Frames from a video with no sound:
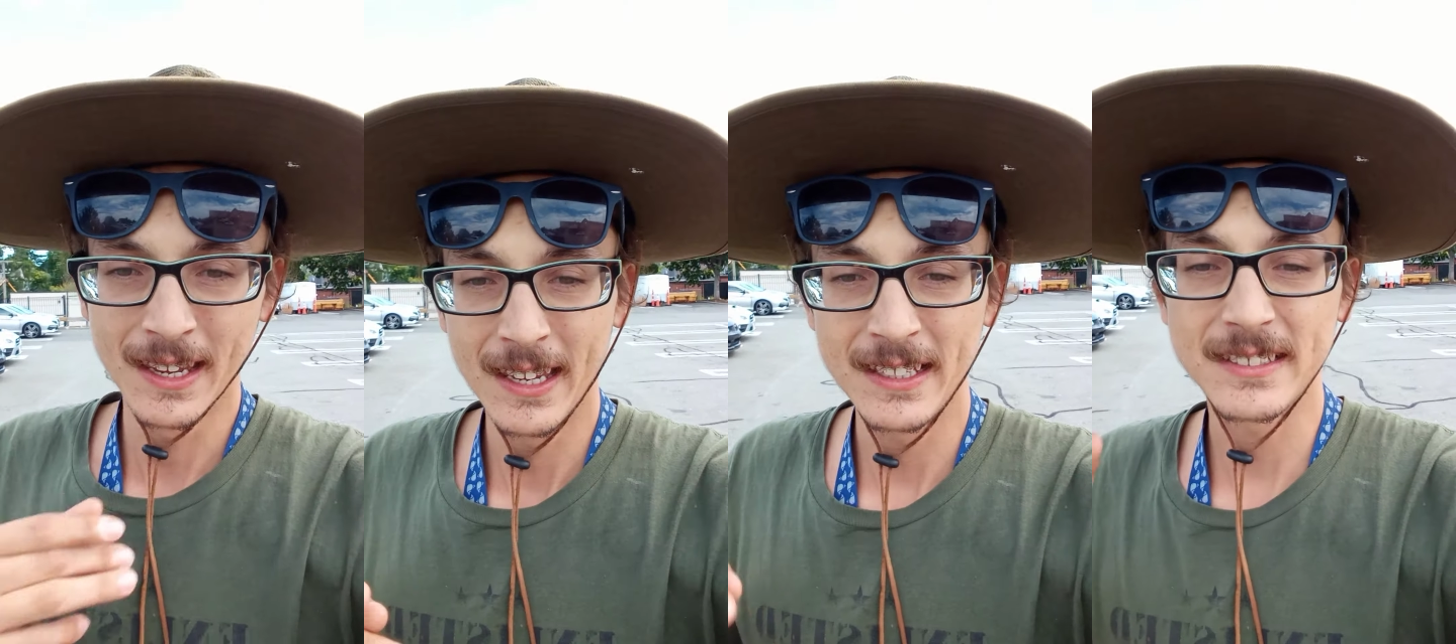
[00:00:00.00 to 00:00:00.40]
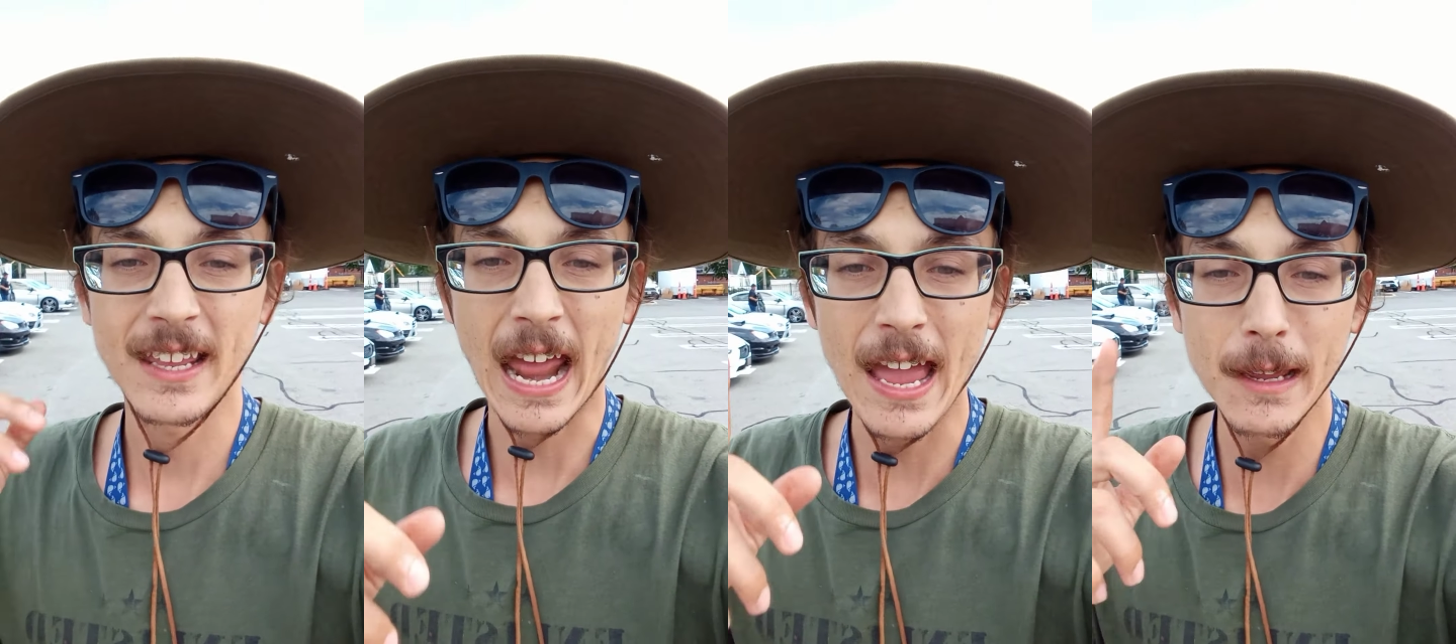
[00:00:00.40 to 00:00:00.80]
He said,
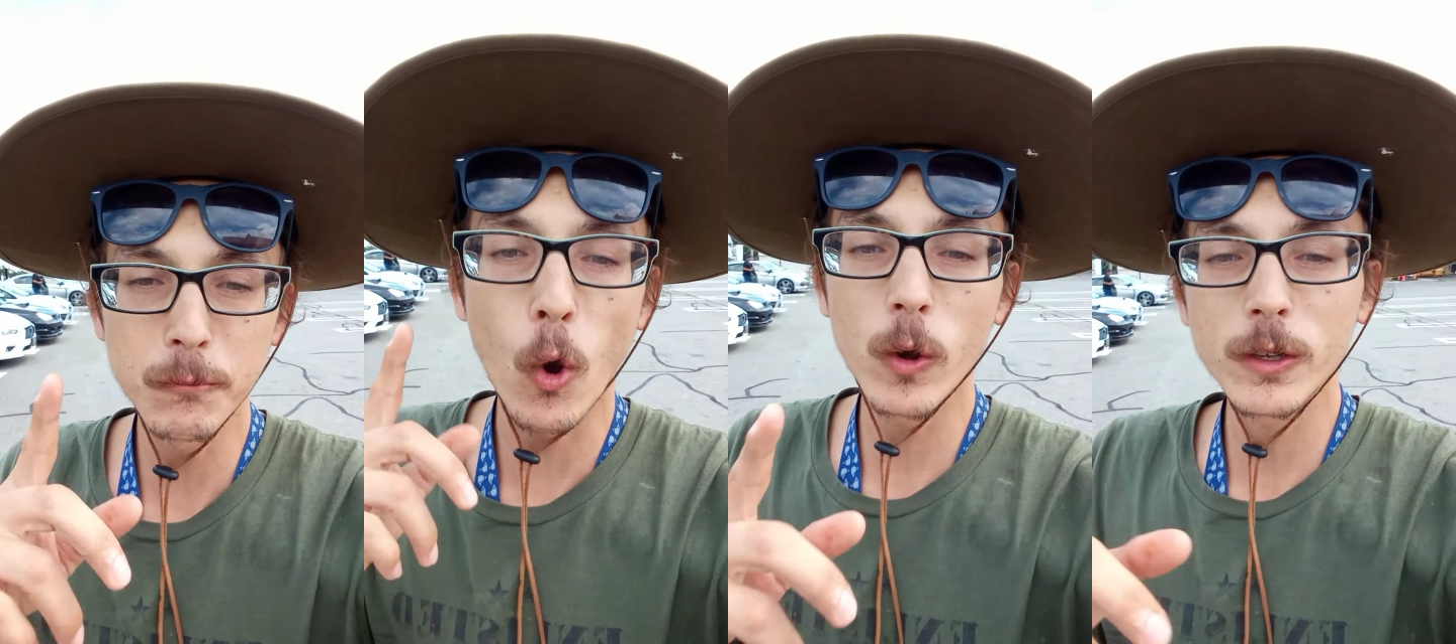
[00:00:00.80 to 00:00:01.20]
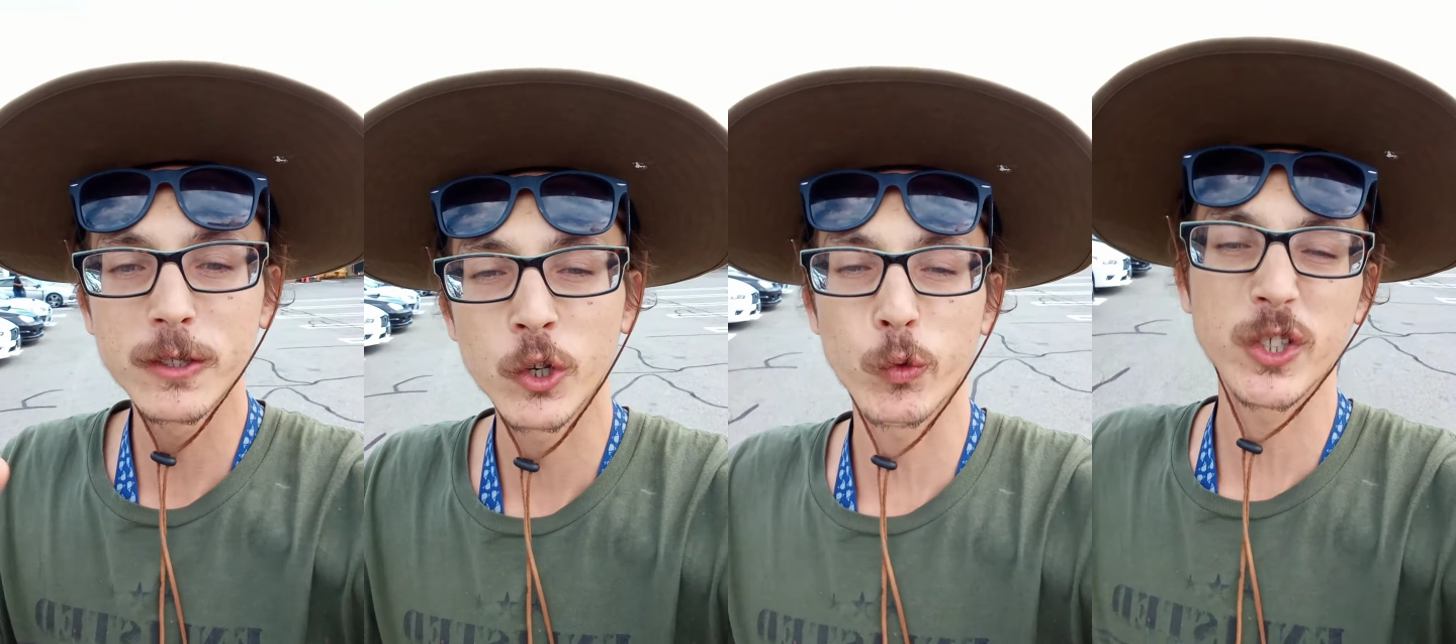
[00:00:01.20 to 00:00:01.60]
I am going
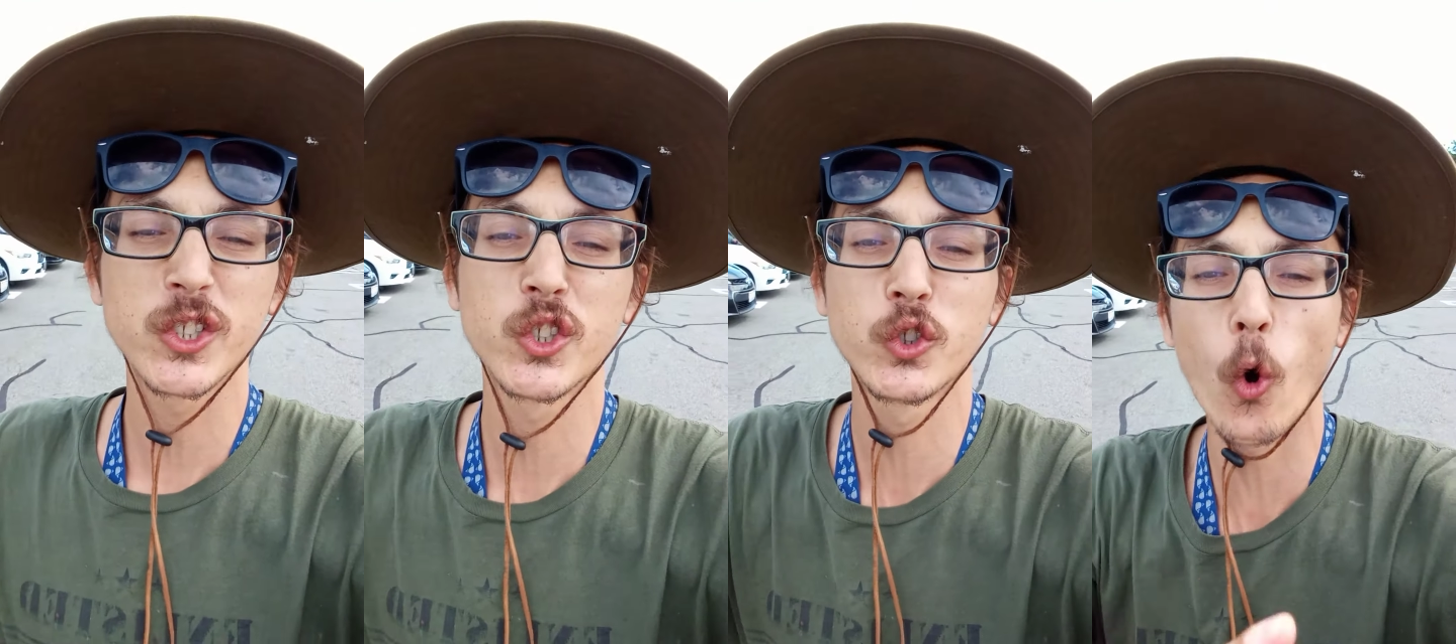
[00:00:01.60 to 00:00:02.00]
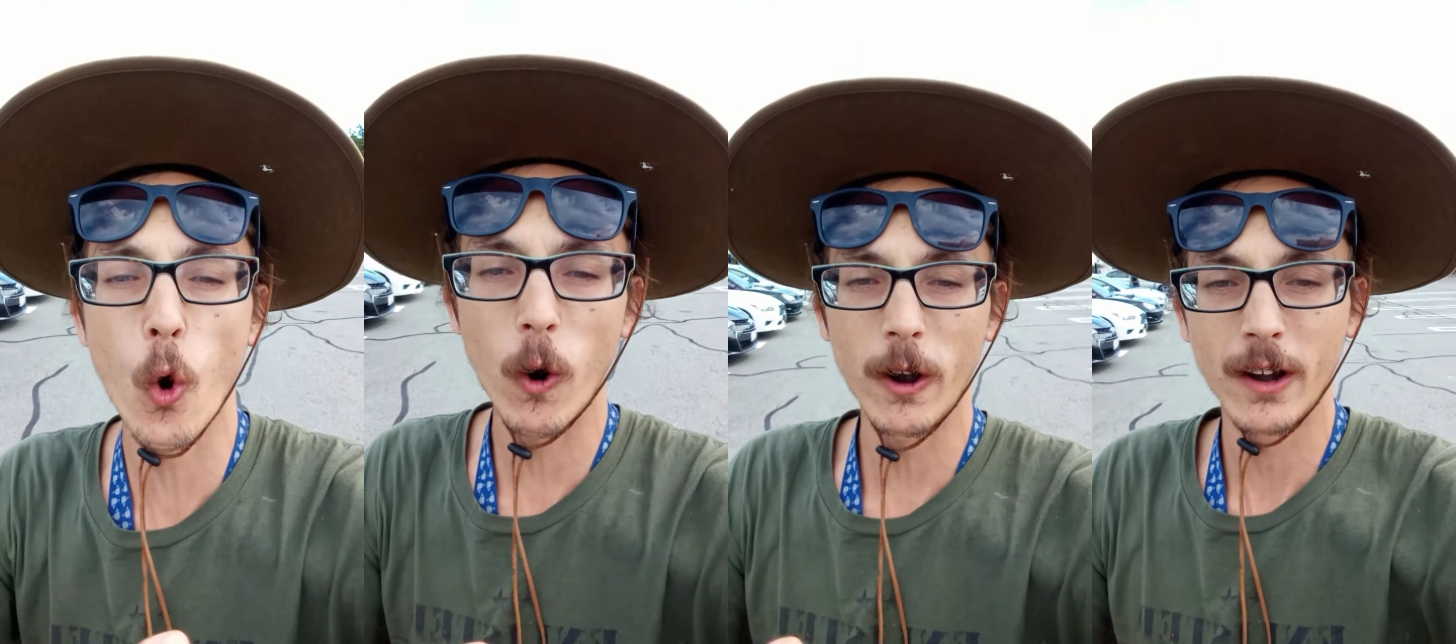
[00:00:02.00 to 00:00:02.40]
to
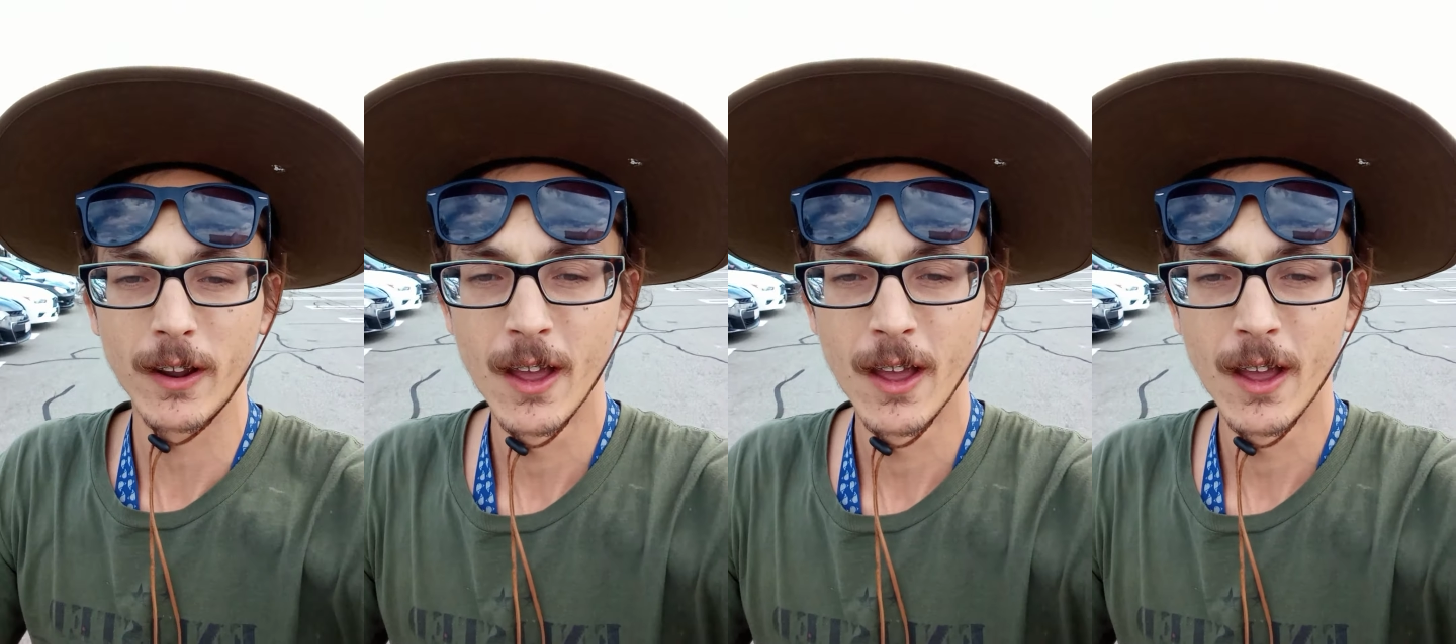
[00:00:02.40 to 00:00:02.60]
restore